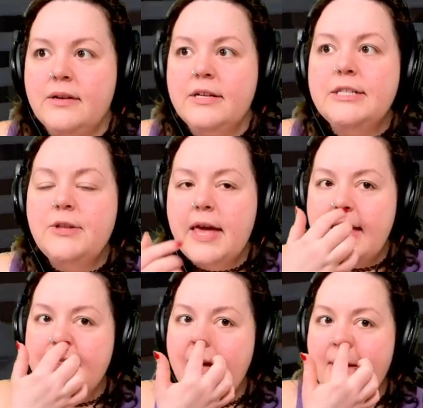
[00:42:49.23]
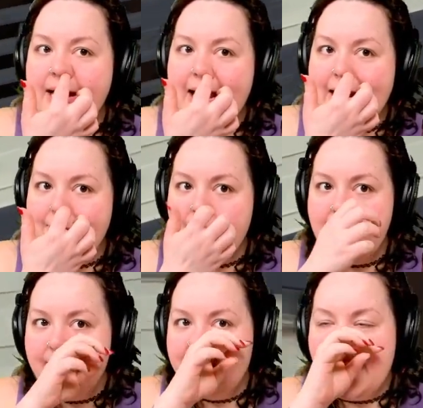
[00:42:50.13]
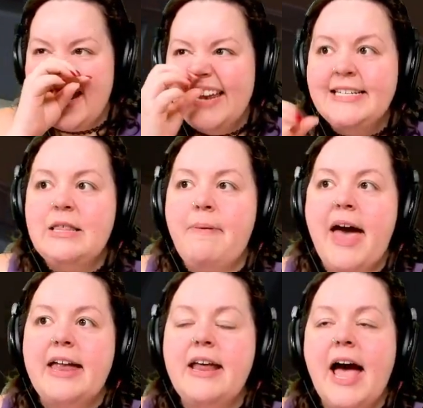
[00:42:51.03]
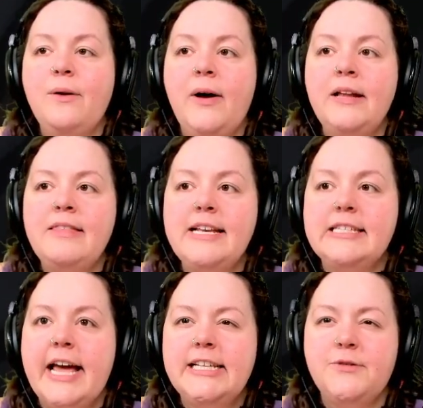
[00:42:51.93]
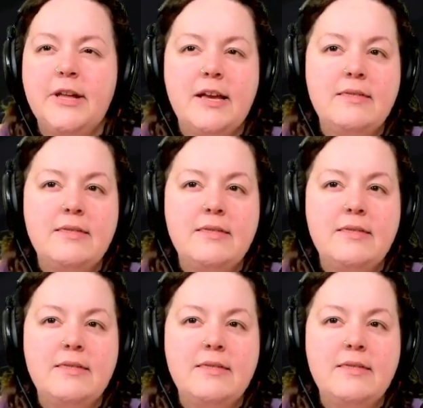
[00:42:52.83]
so they they might not even be able to get into the bed i wanted these lights for like